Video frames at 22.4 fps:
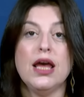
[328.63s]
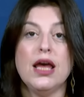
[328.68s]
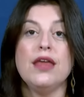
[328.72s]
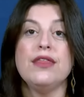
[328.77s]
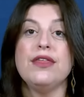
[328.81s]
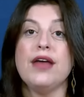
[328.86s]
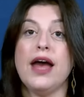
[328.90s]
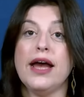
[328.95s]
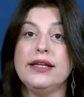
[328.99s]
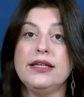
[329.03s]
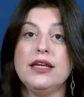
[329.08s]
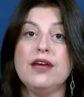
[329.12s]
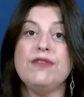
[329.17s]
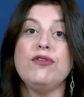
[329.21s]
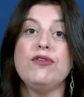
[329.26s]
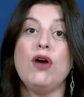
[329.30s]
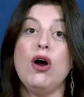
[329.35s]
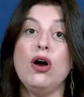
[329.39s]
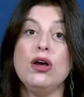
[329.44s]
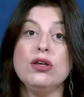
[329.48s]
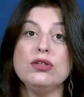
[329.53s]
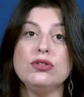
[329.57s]
The IDF
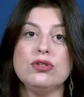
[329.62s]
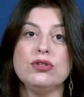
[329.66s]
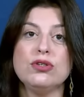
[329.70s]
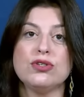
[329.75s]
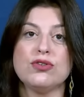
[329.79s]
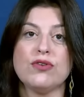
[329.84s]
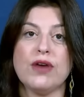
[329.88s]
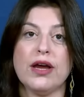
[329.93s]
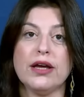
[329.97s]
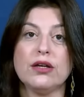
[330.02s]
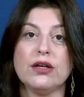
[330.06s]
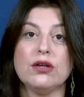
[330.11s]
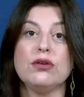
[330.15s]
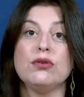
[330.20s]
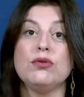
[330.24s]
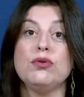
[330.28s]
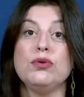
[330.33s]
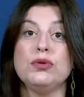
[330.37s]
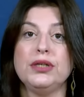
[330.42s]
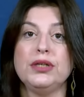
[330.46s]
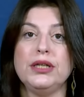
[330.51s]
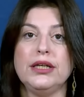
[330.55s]
also struck
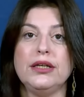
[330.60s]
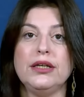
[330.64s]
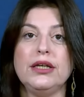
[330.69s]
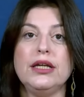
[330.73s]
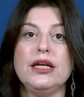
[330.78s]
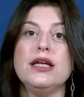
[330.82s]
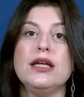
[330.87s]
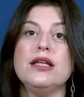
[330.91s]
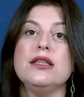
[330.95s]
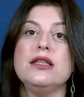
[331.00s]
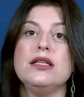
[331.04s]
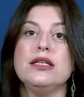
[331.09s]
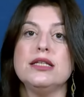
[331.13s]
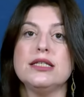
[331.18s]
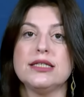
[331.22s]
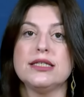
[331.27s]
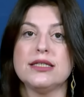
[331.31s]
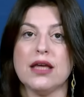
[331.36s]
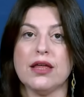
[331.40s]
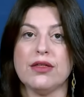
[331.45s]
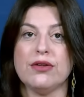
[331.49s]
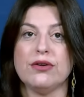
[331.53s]
Kunin in
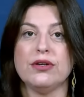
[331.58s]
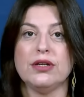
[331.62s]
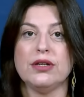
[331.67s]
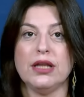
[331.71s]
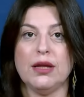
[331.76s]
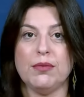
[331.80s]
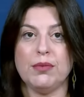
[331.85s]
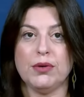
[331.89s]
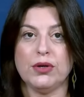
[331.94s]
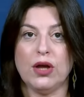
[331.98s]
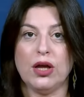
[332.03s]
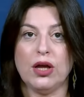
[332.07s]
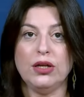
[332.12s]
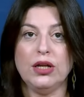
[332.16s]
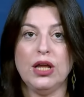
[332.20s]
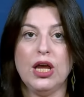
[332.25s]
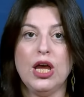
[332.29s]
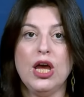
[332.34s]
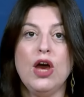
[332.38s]
southern Lebanon,